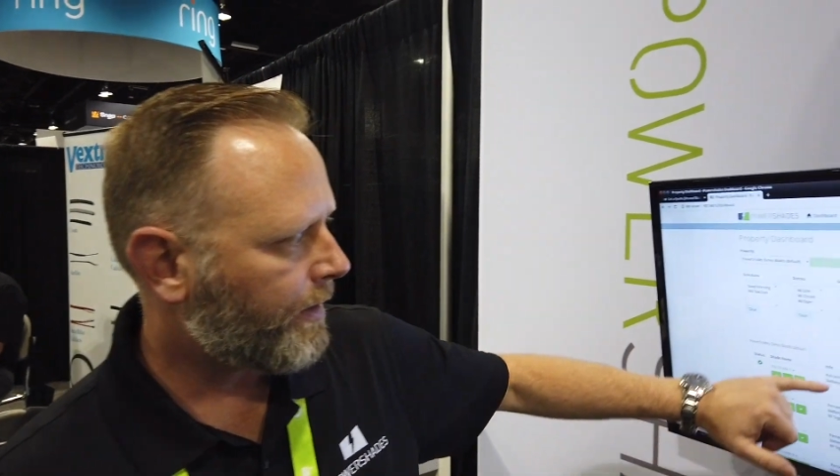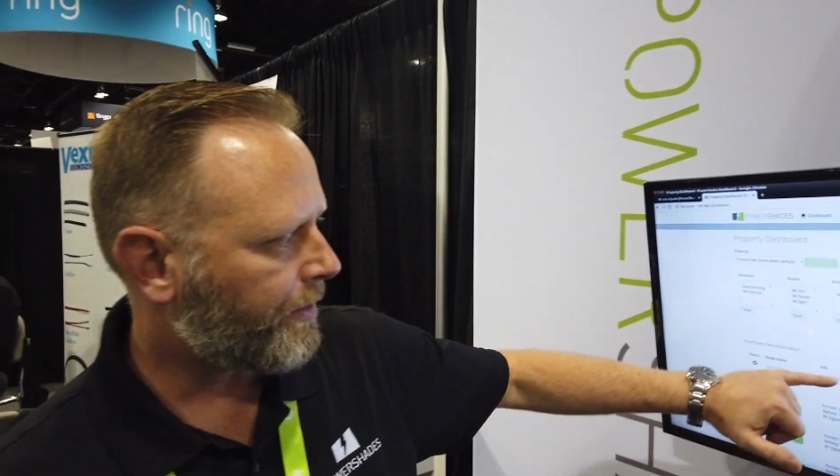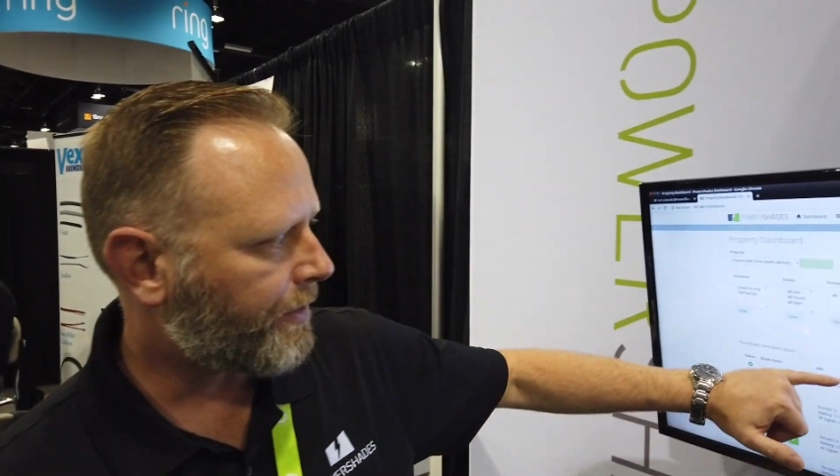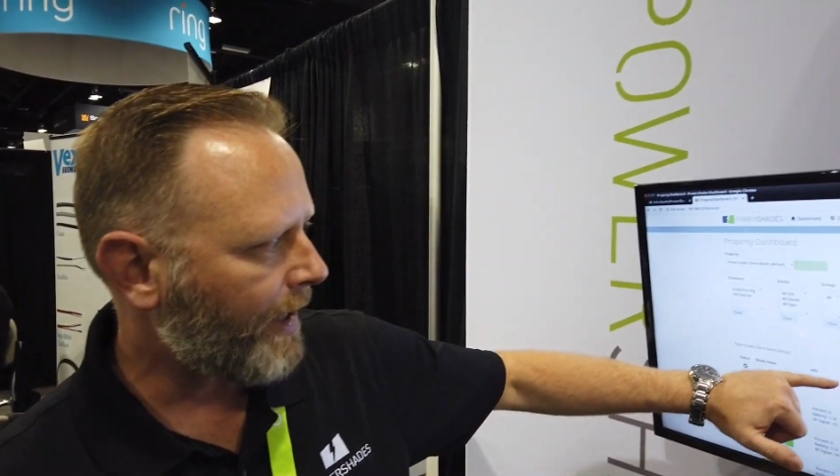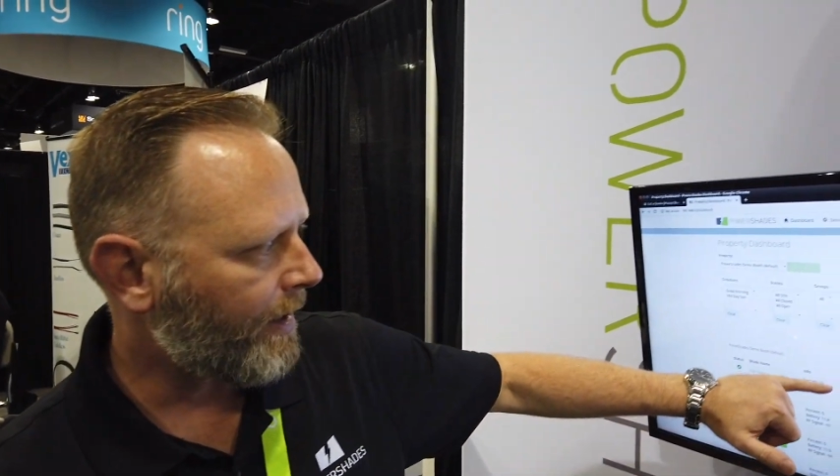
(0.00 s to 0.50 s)

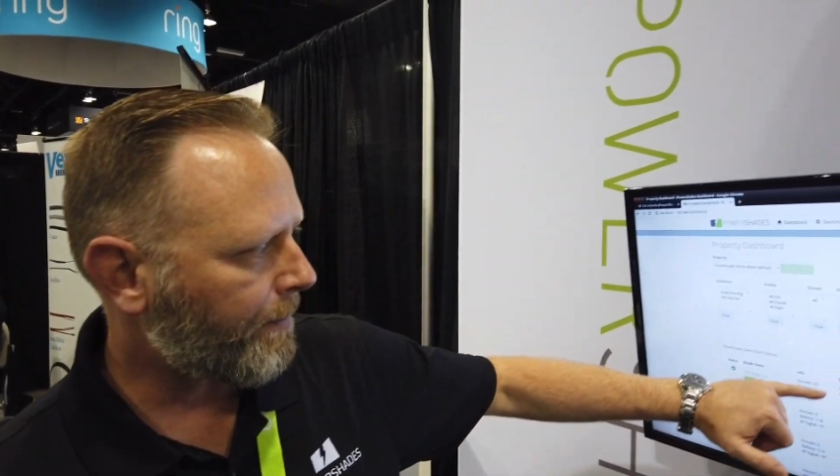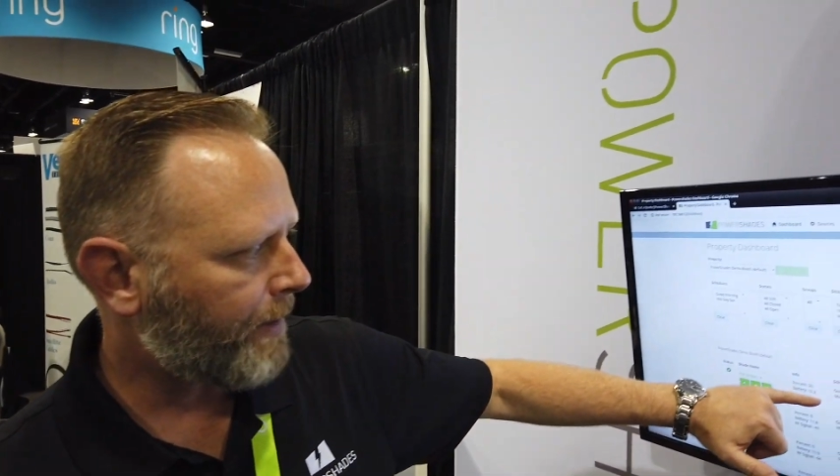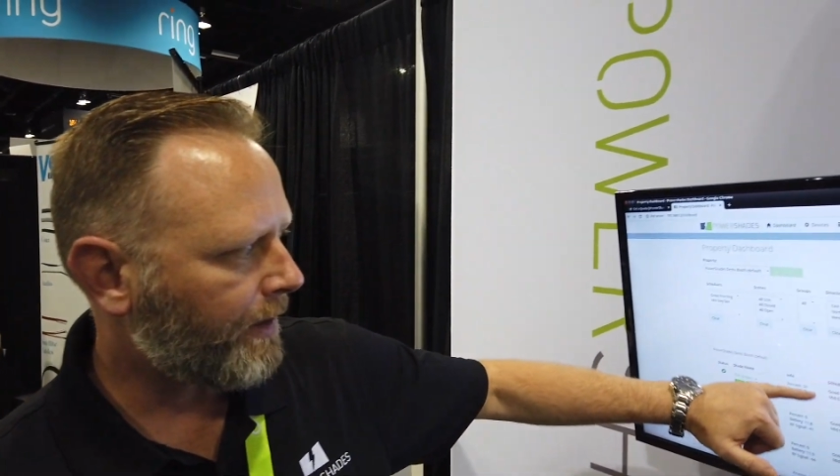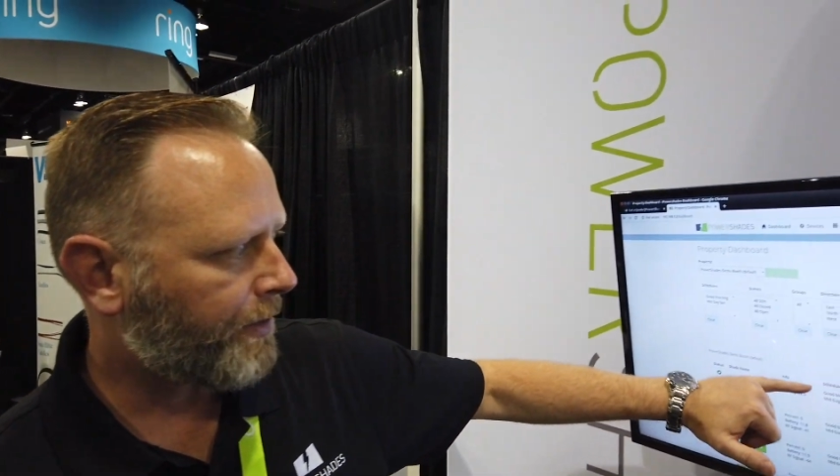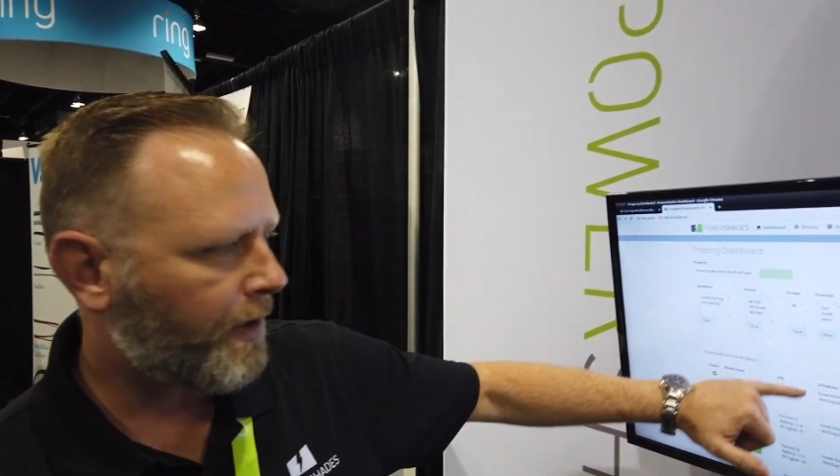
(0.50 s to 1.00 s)
to set
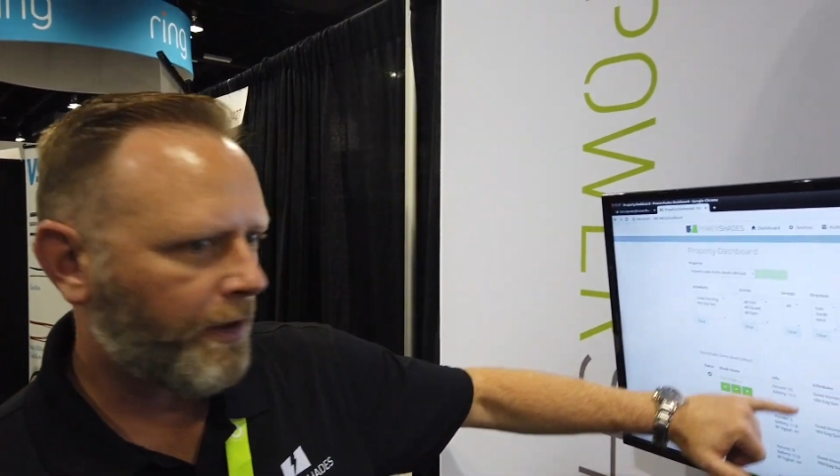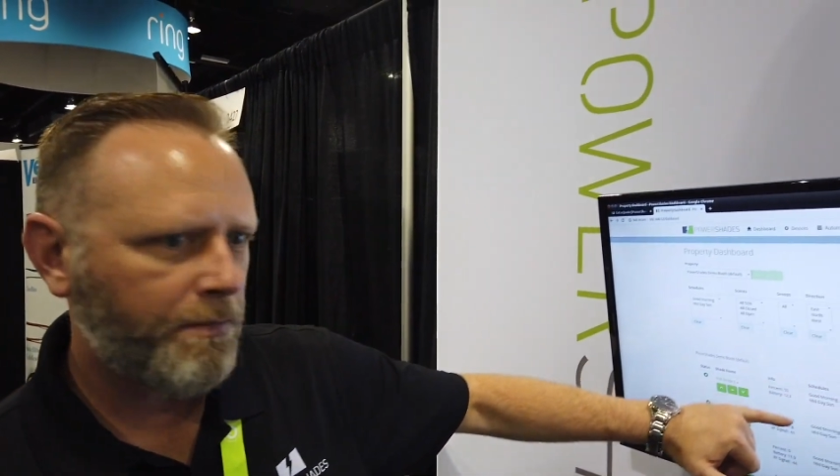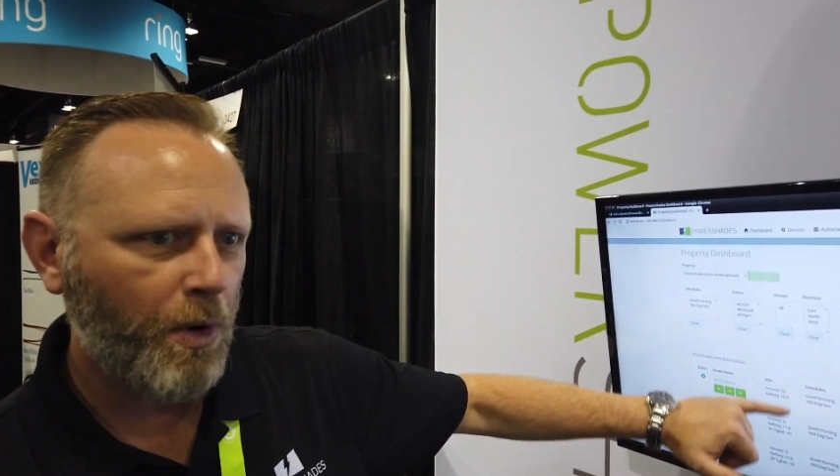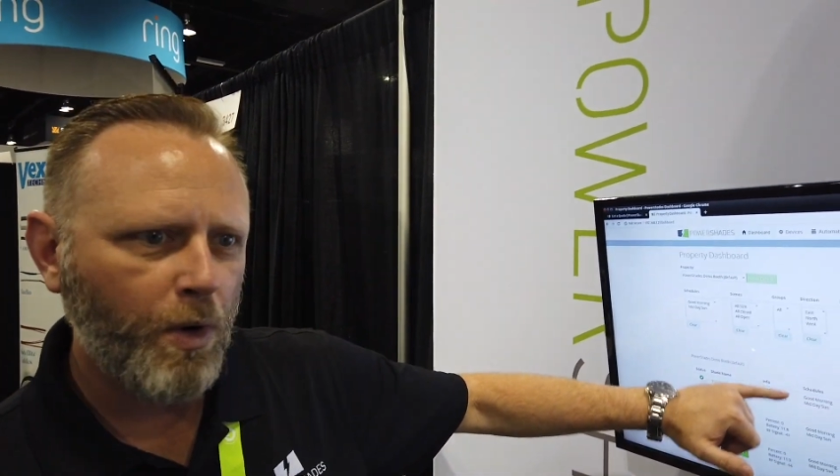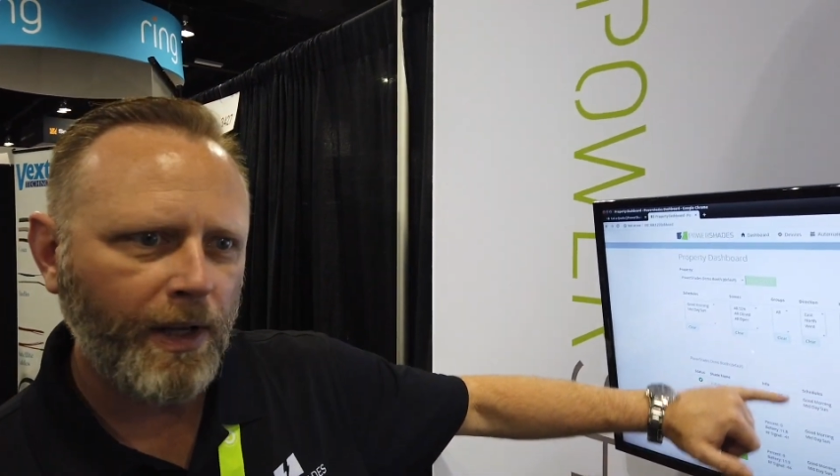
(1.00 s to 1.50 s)
up these
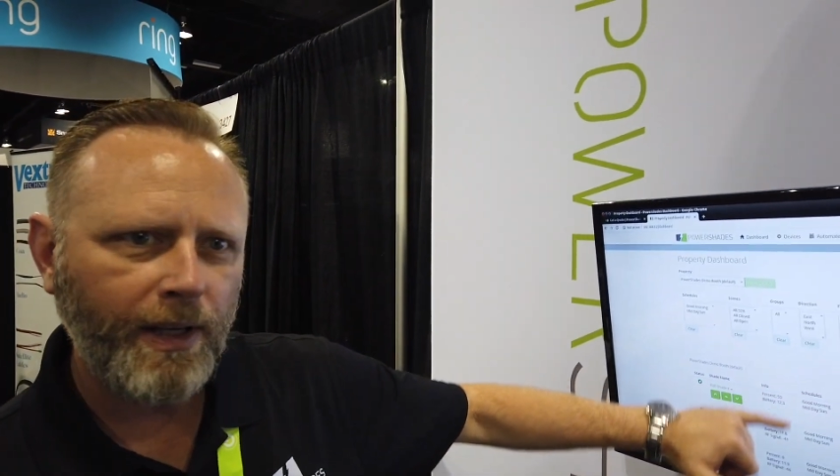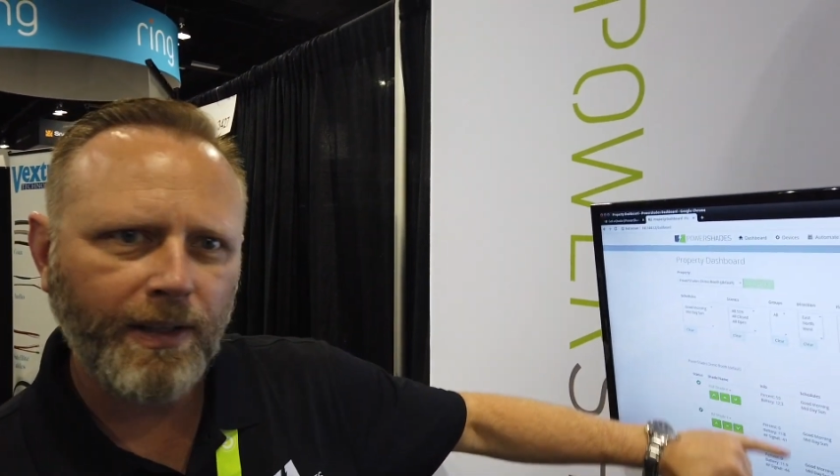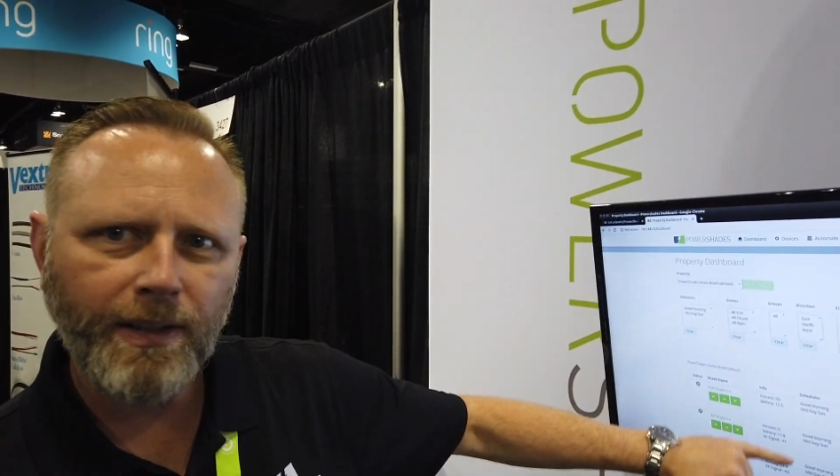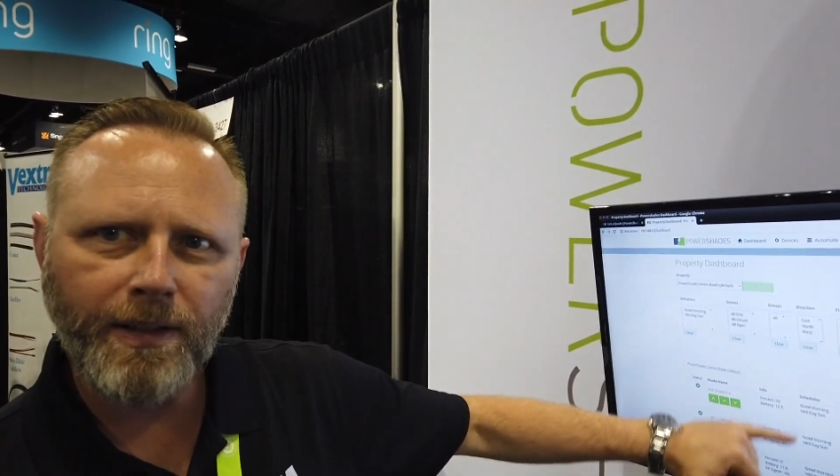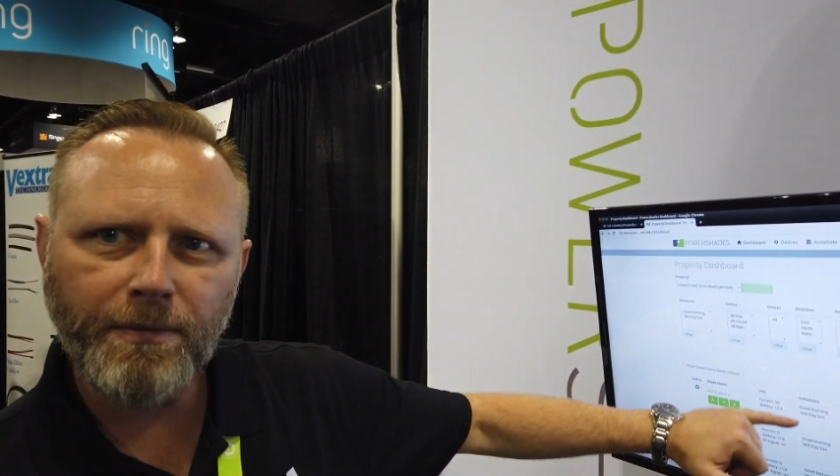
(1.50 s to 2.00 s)
good morning